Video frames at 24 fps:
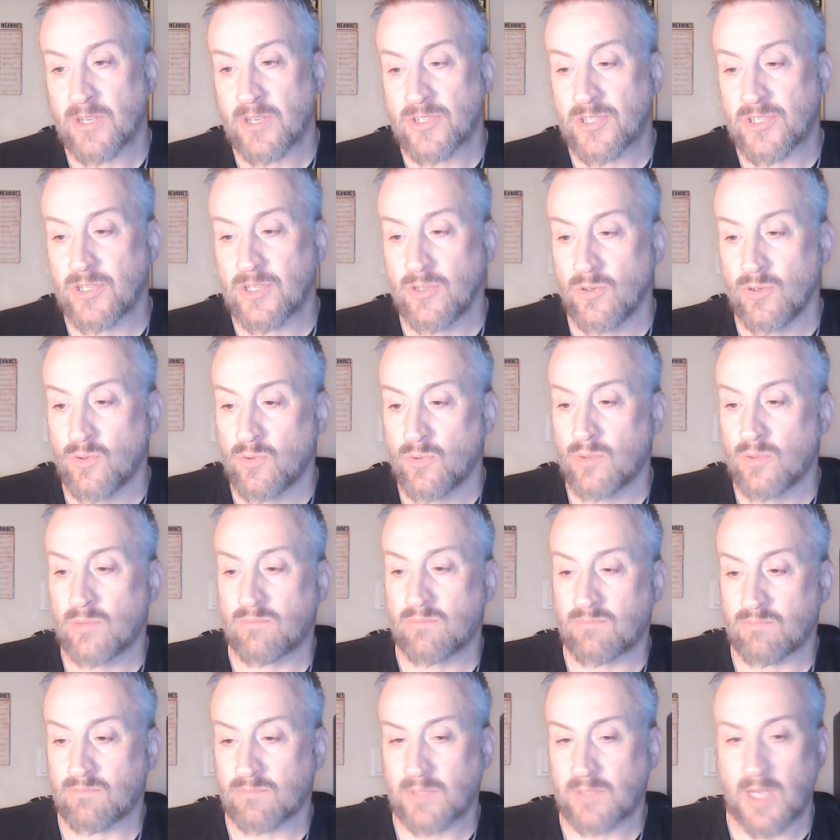to
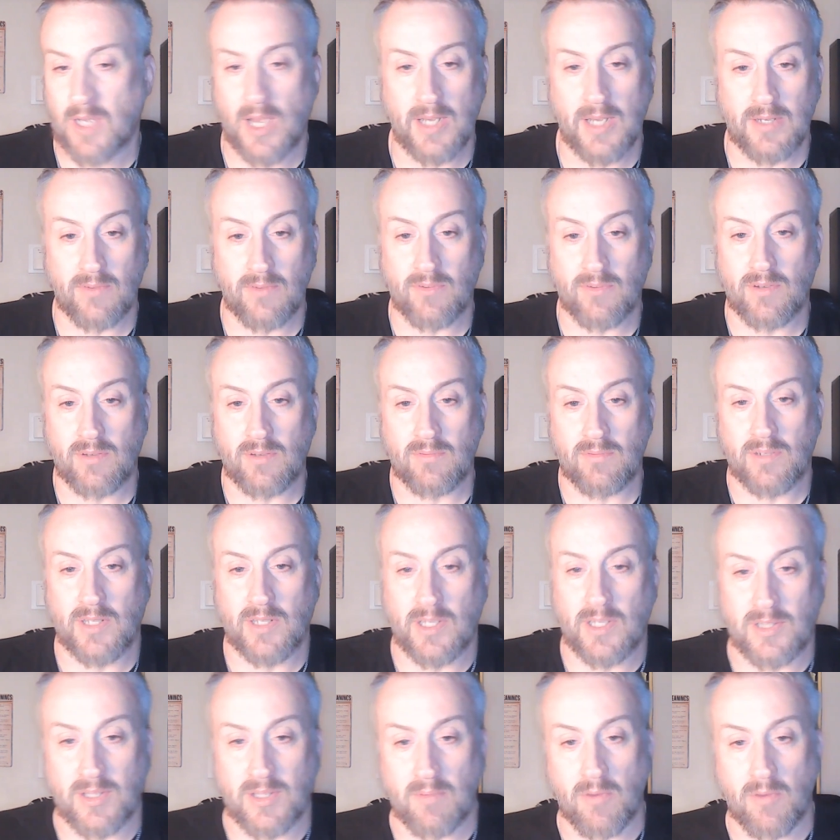kind of
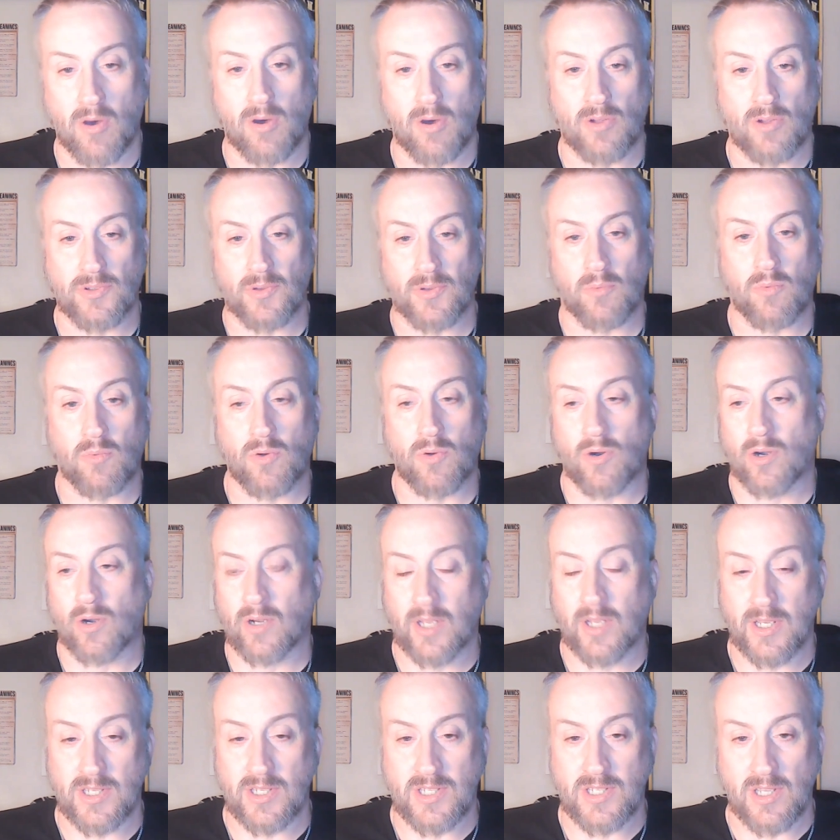get them all to
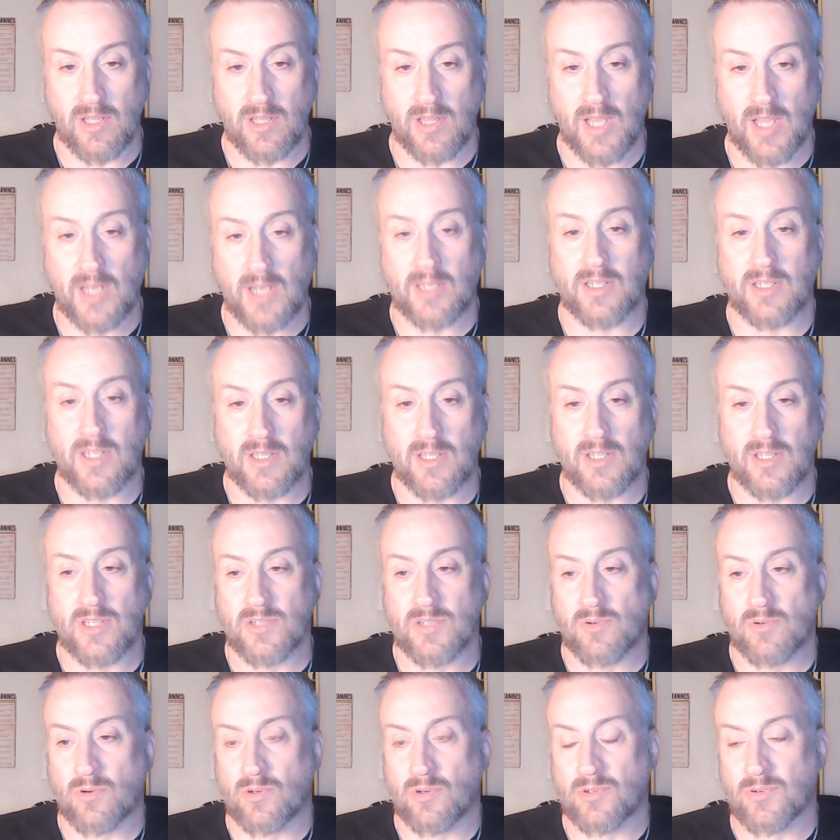work. He's collecting these
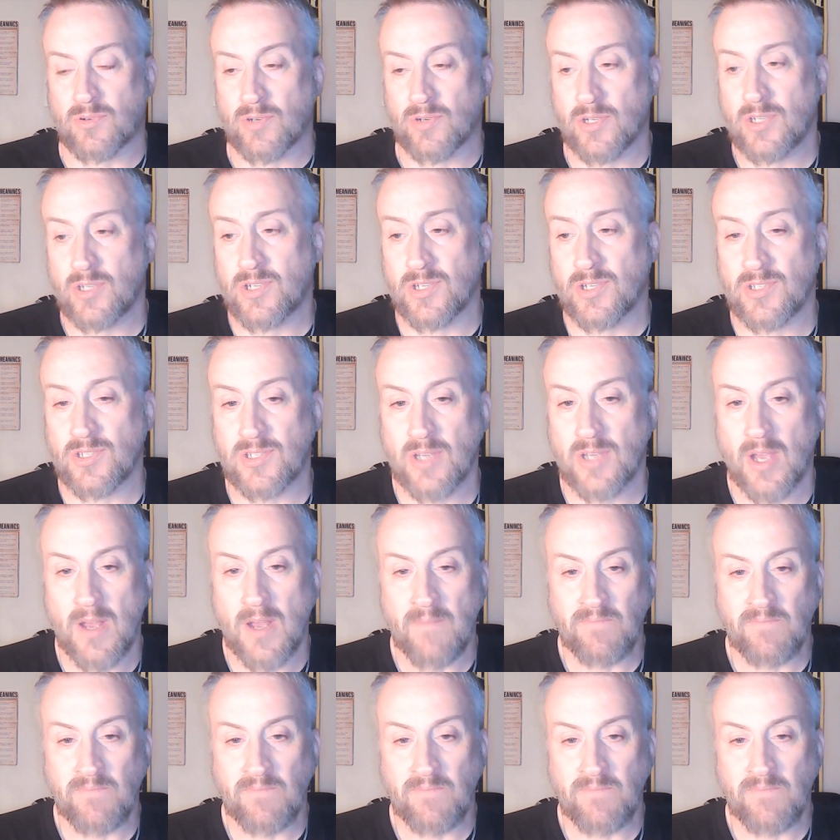oral traditions.